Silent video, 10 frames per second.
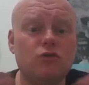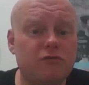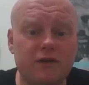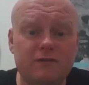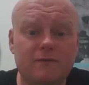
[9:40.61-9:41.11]

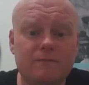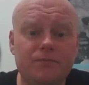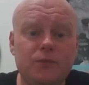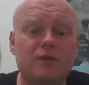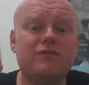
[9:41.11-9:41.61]
nothing.
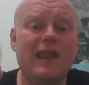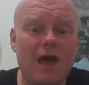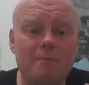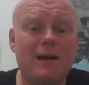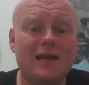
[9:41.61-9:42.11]
We've
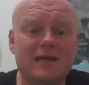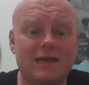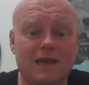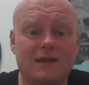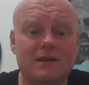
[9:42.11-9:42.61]
let him back in
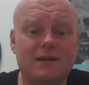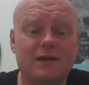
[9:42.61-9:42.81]
again.